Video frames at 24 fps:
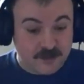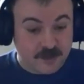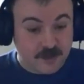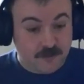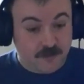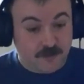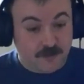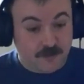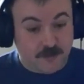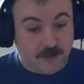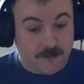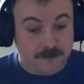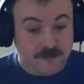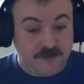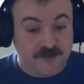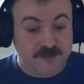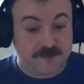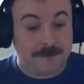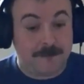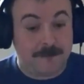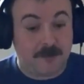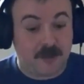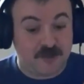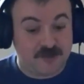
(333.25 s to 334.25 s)
student
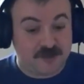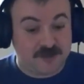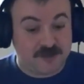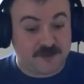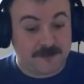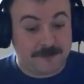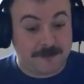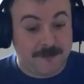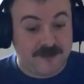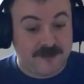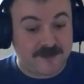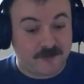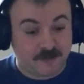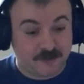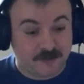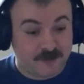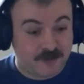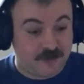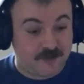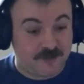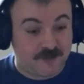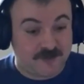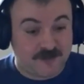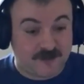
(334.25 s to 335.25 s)
numbers and budgeted based on
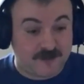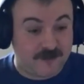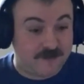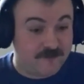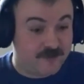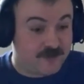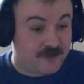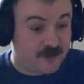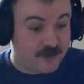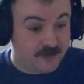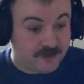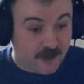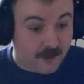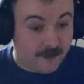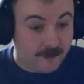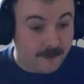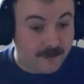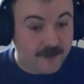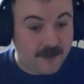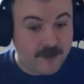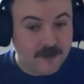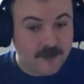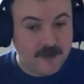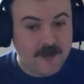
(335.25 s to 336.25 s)
students that never turned up.